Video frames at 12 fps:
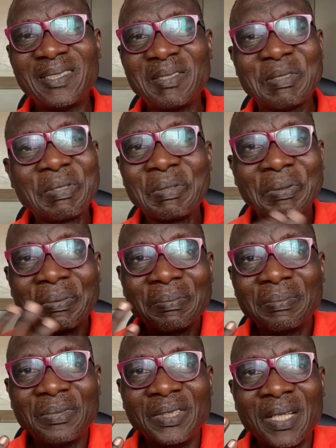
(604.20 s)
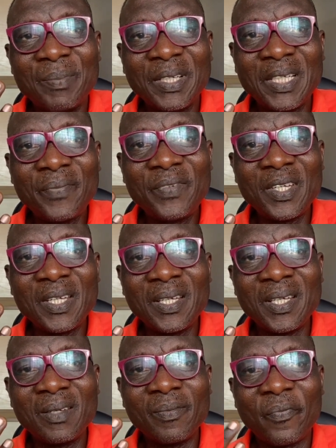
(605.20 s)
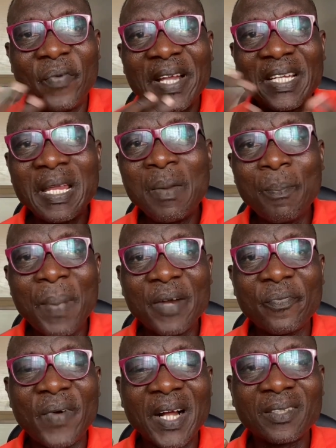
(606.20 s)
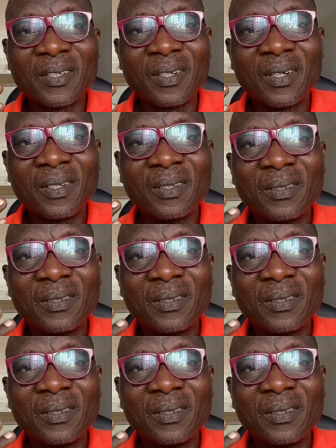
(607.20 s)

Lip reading: So they may give the fake impact factor,